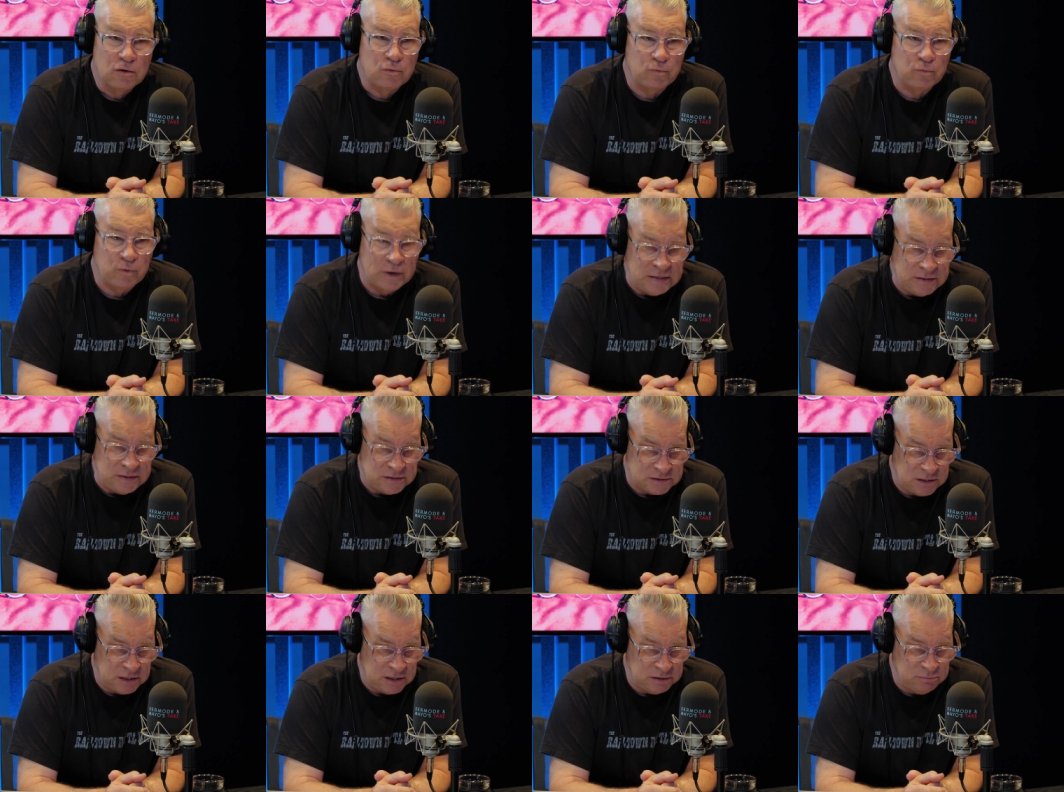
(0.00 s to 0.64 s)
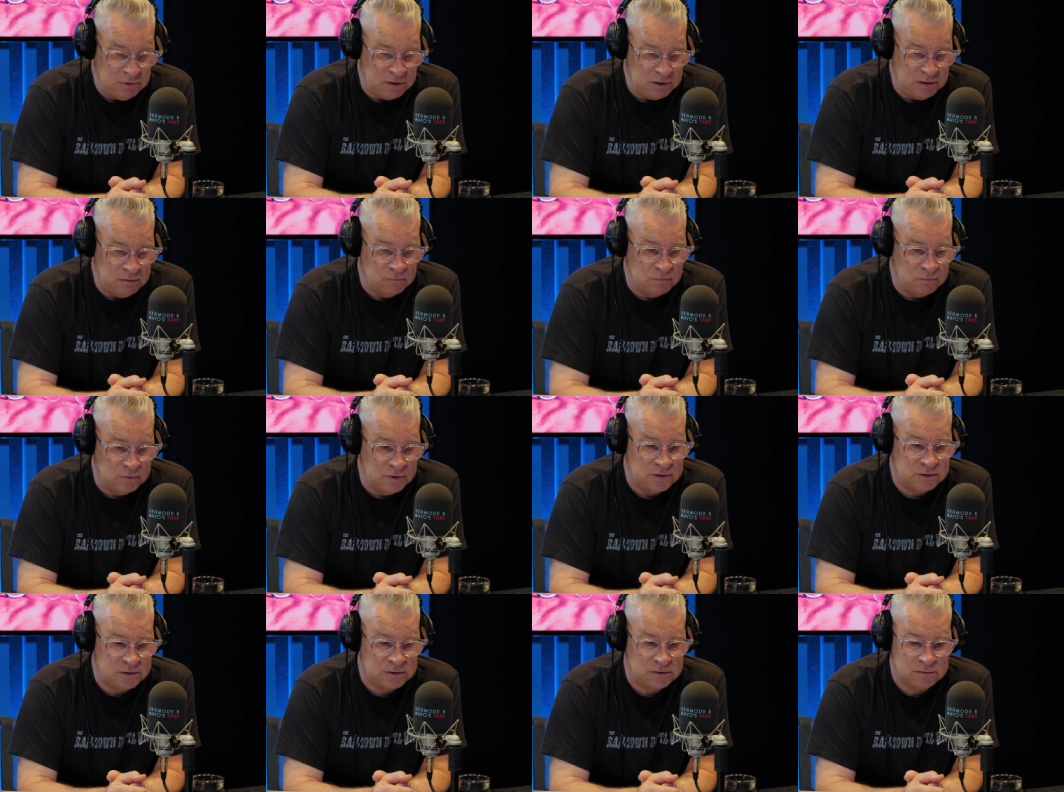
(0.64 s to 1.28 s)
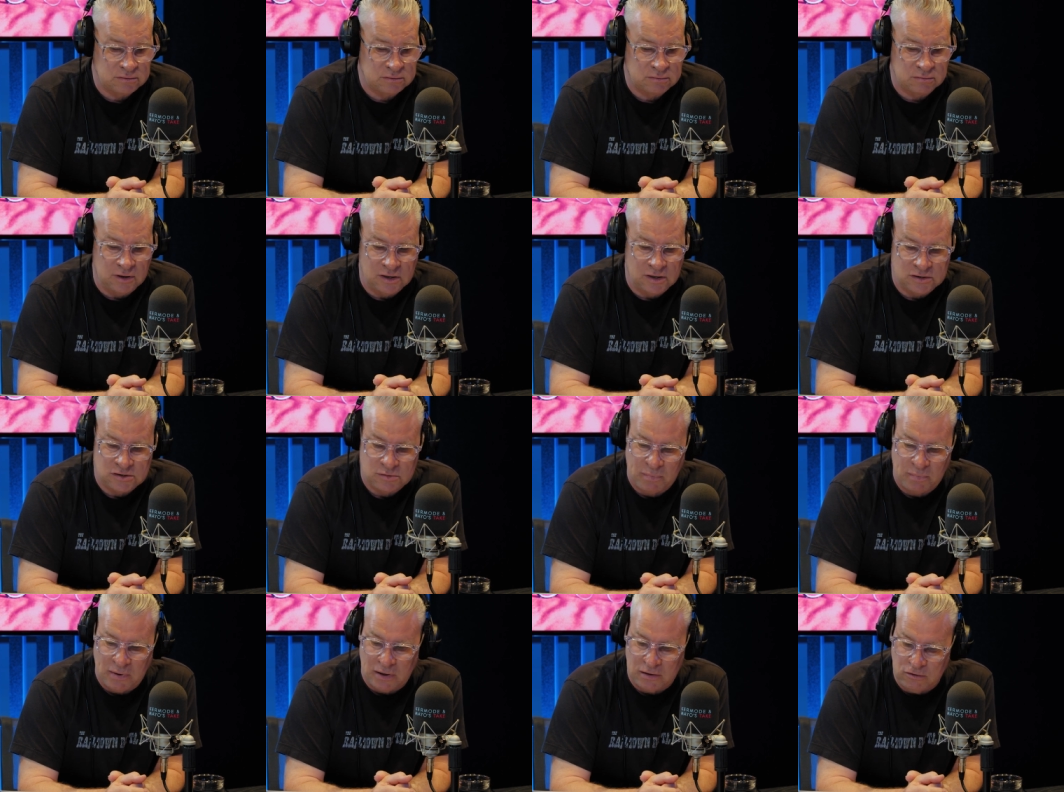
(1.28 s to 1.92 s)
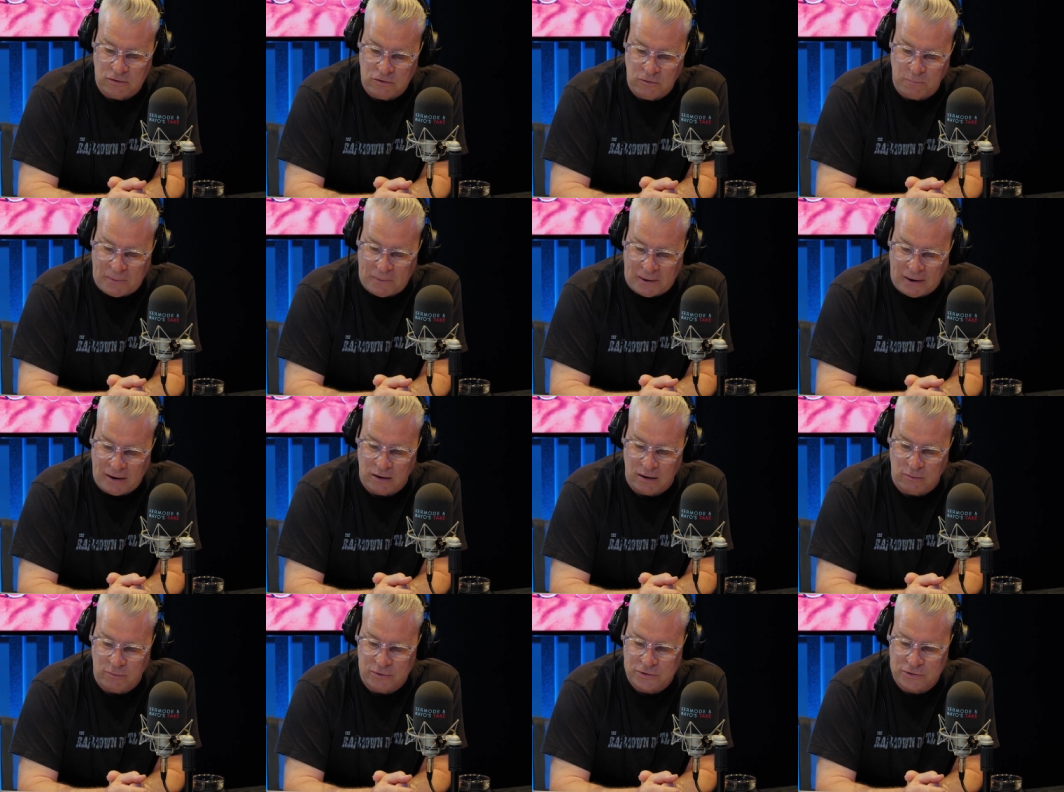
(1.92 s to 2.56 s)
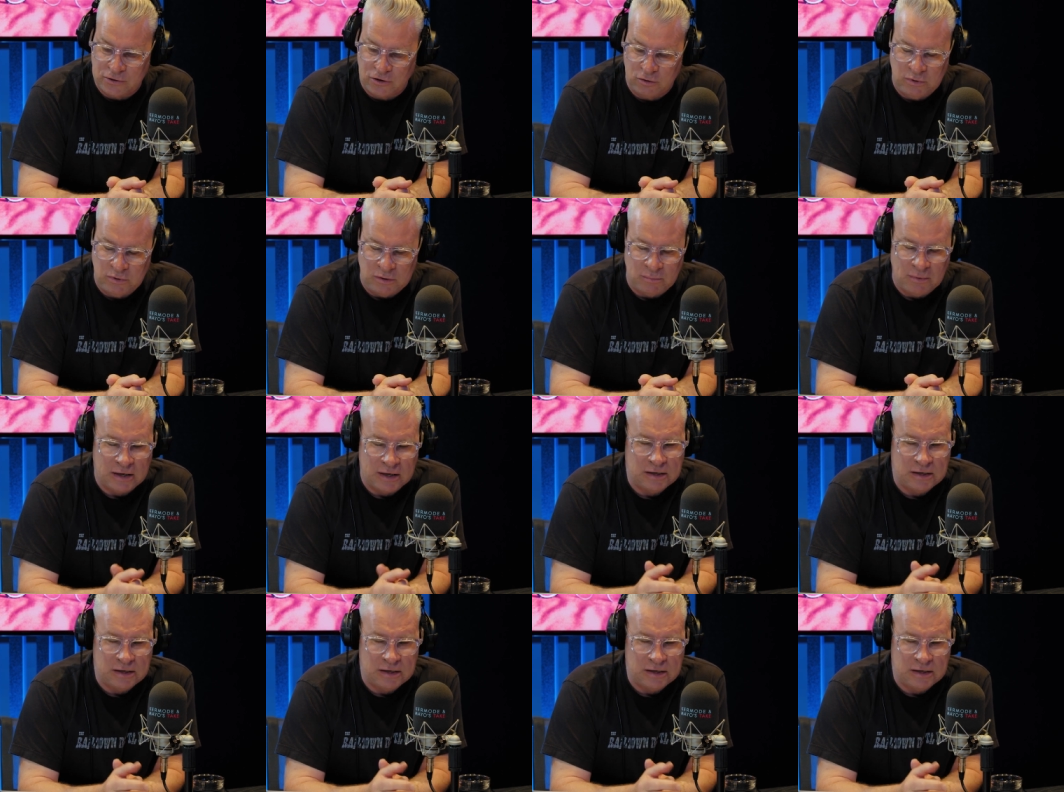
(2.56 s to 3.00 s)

reteaming with Isabelle Huppert, with whom he,